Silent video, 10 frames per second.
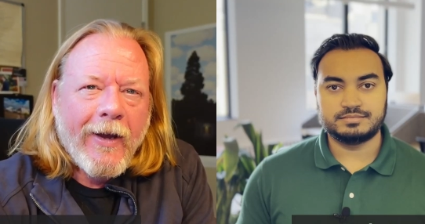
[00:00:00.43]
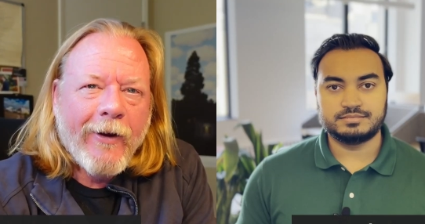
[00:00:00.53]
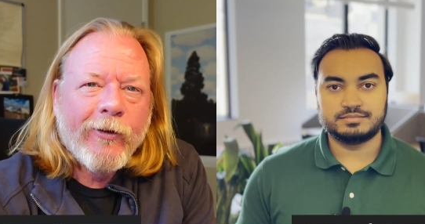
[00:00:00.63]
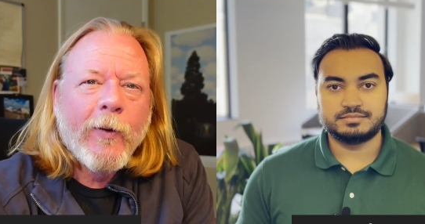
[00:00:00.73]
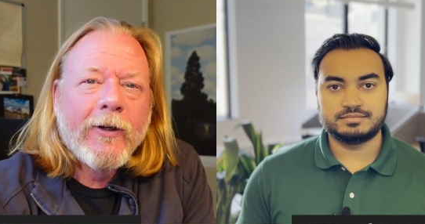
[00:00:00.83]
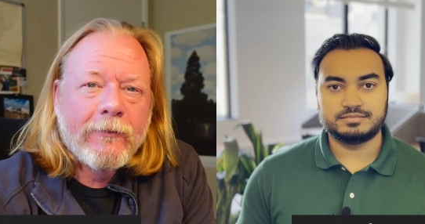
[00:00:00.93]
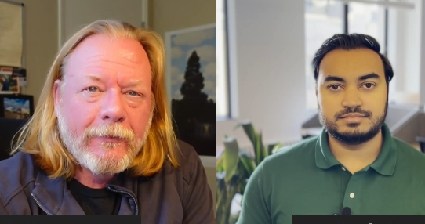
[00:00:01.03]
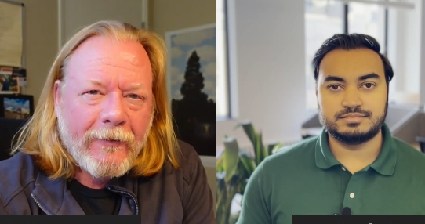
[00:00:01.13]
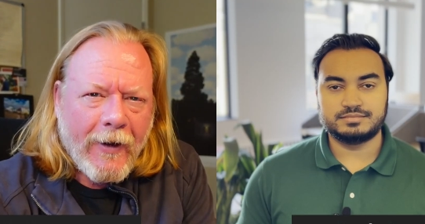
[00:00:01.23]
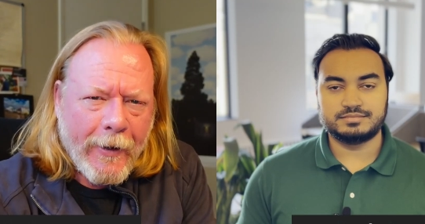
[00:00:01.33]
Speaker 1: Hey
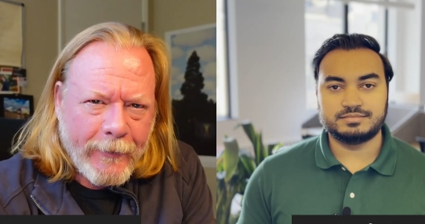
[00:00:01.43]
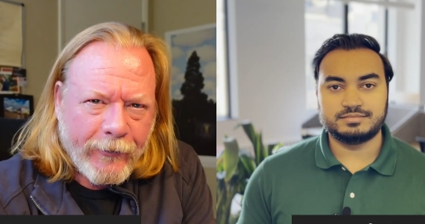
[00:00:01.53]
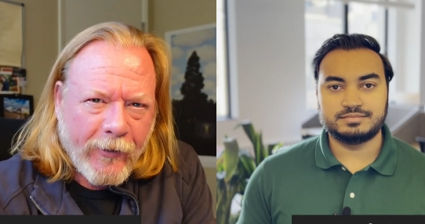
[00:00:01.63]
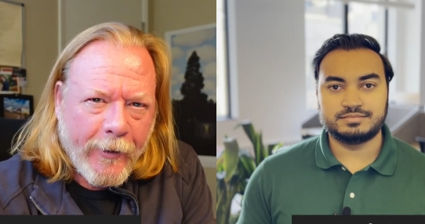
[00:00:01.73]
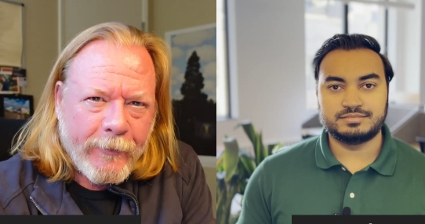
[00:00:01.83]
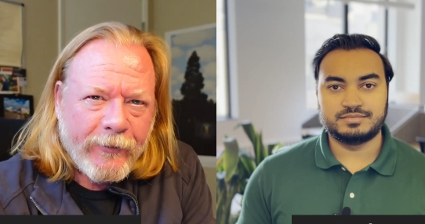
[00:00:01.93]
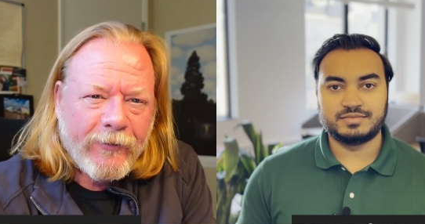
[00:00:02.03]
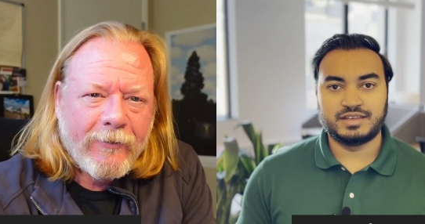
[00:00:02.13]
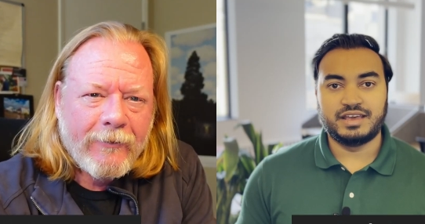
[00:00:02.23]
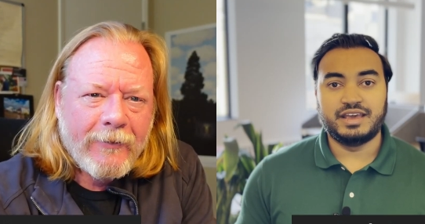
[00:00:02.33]
everyone, I'm Nick
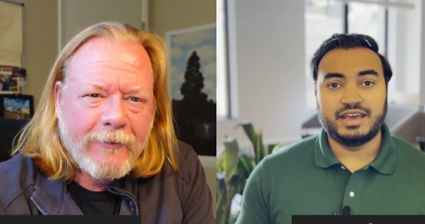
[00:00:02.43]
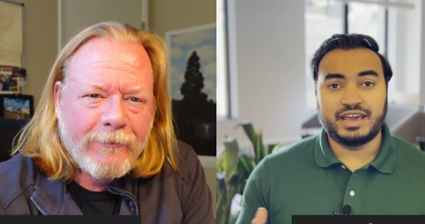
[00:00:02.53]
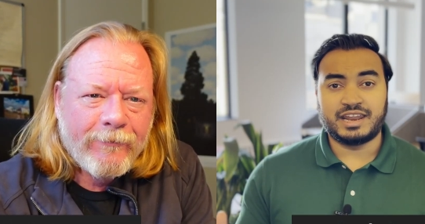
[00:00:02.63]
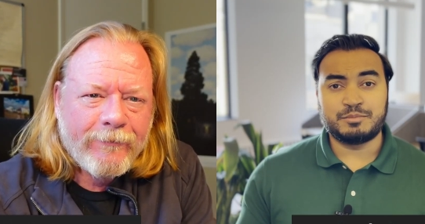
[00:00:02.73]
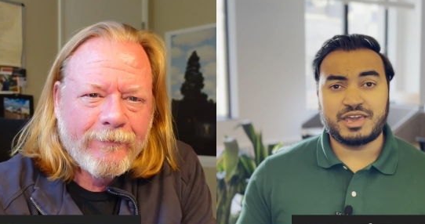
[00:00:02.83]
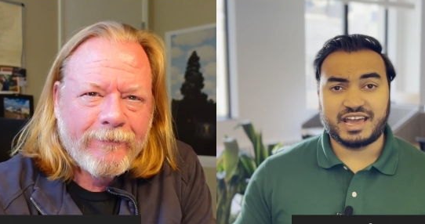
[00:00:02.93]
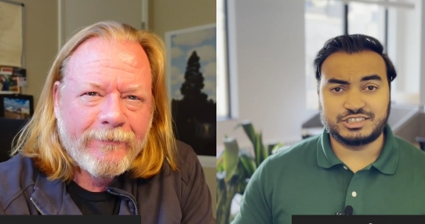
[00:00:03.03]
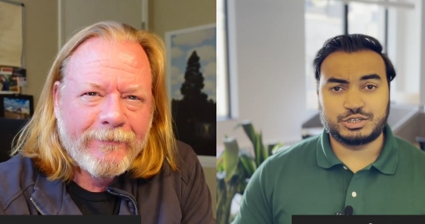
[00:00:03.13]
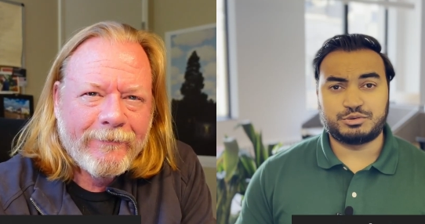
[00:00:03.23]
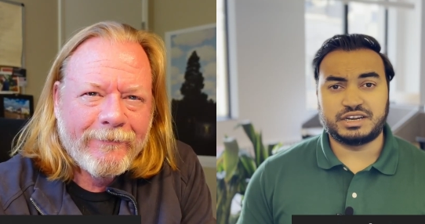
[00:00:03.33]
Simons.
Speaker 2: And I'm
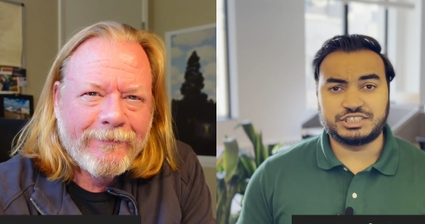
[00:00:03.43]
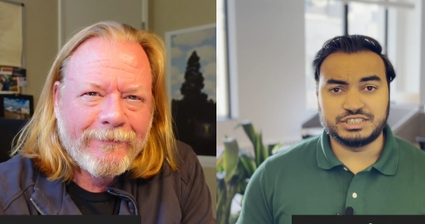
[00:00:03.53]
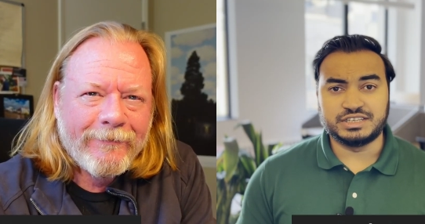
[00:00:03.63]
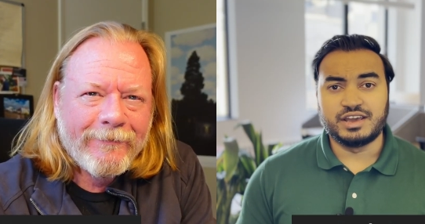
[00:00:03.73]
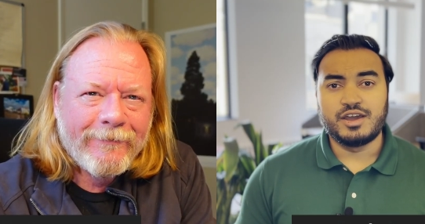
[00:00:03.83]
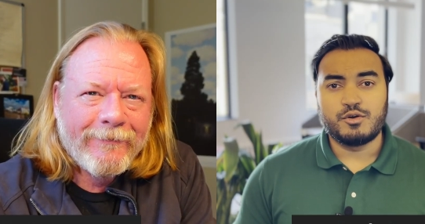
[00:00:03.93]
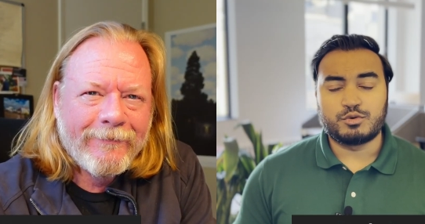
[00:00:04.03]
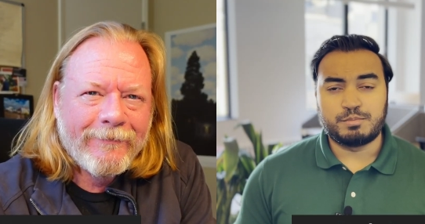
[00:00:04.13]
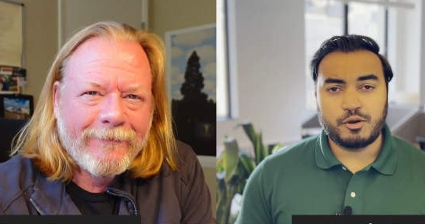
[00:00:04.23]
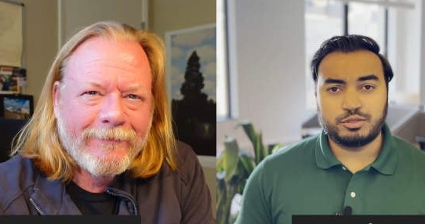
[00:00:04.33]
Kash Qureshi.
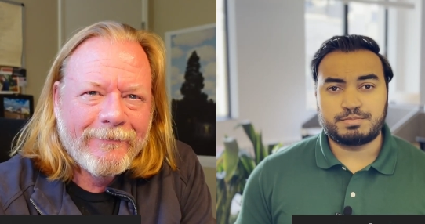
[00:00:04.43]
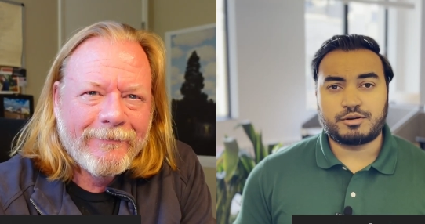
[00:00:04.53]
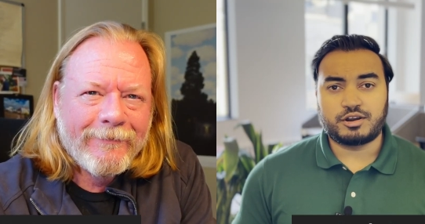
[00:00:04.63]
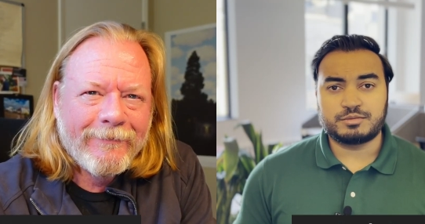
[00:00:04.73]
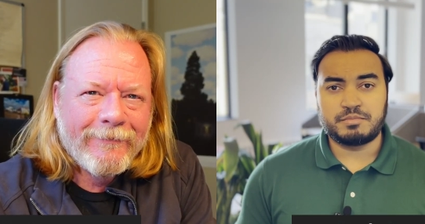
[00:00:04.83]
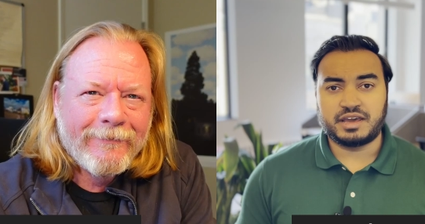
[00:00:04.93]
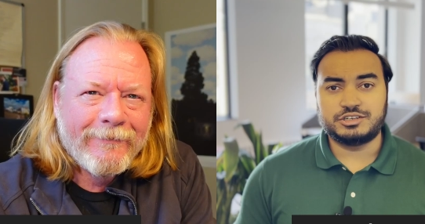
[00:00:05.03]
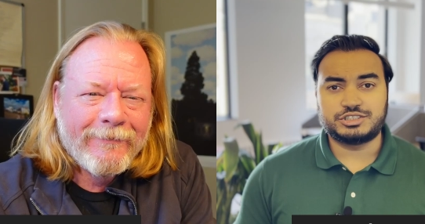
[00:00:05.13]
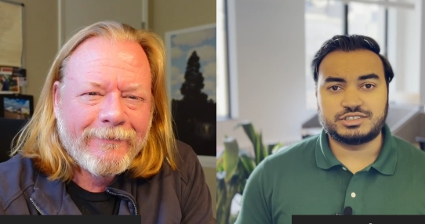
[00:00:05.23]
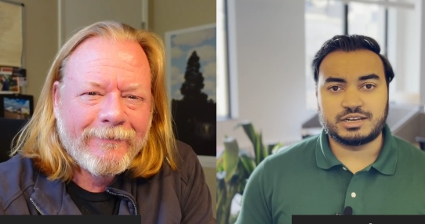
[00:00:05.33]
We're both product
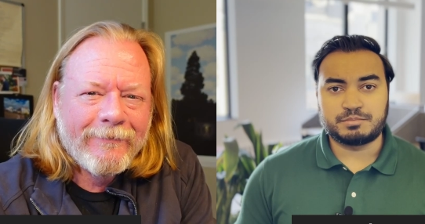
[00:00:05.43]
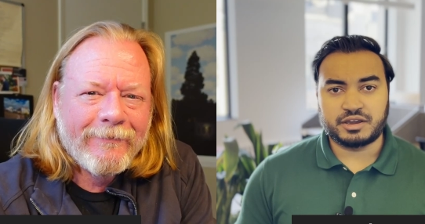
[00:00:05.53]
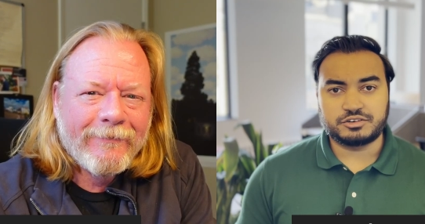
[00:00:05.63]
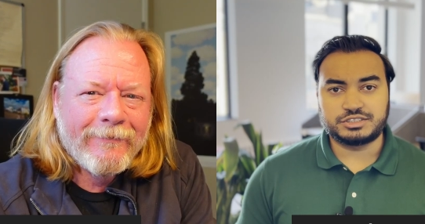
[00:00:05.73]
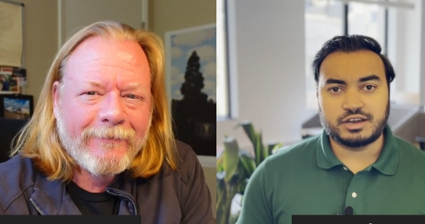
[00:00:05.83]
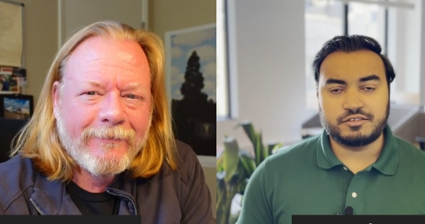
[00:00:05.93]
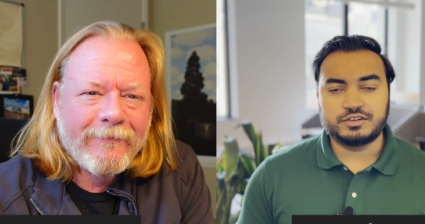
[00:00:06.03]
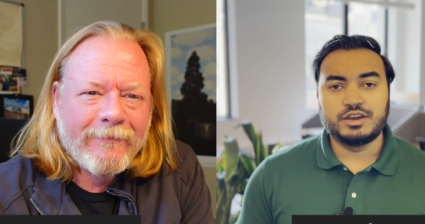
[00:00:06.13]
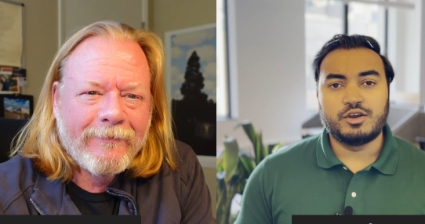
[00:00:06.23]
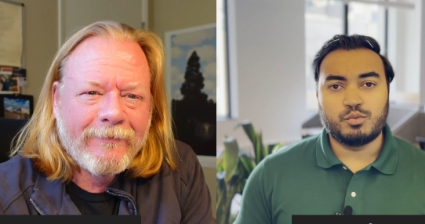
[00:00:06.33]
managers at Microsoft
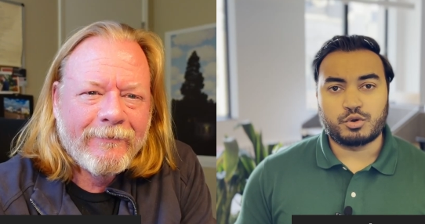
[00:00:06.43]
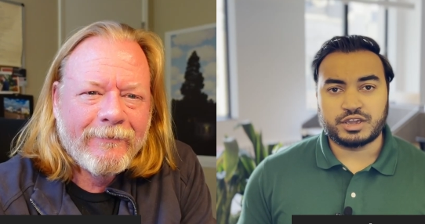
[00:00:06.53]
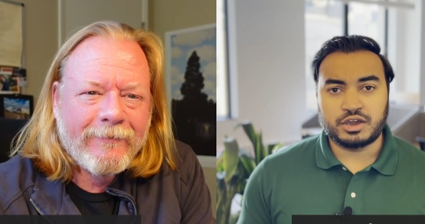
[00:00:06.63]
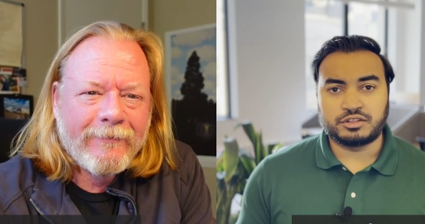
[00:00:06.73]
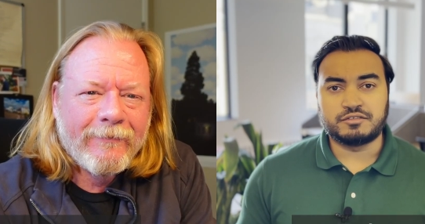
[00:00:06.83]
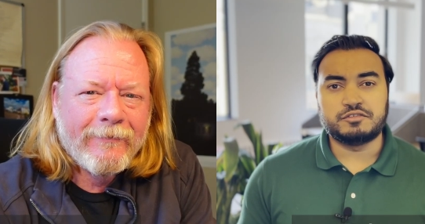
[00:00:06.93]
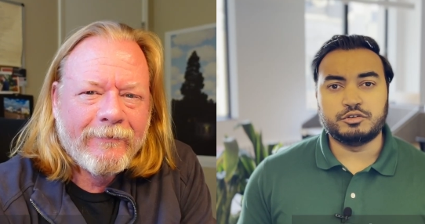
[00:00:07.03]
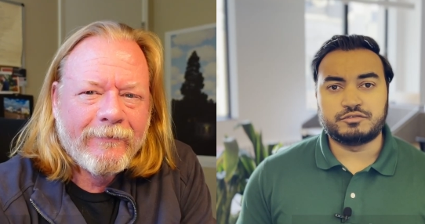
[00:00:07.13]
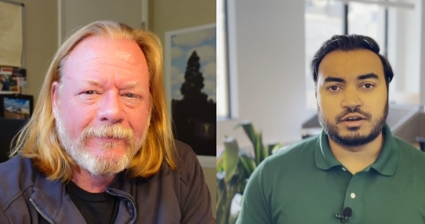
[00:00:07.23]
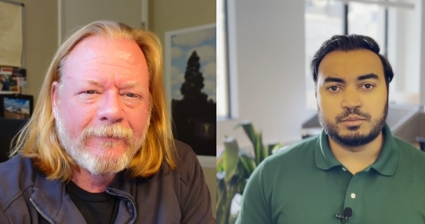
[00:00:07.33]
working on the
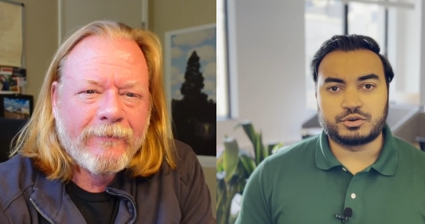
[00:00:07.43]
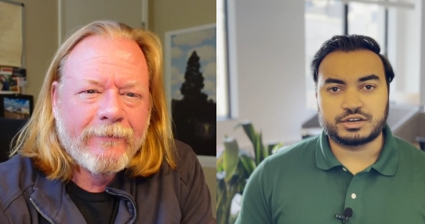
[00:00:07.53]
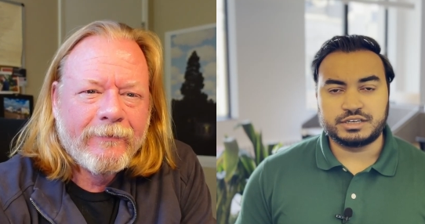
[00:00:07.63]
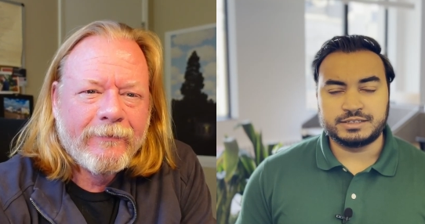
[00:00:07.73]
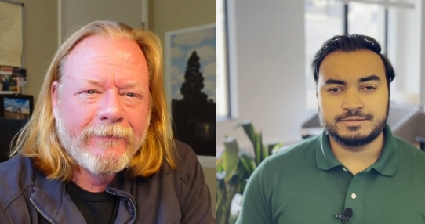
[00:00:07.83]
Fluid Framework.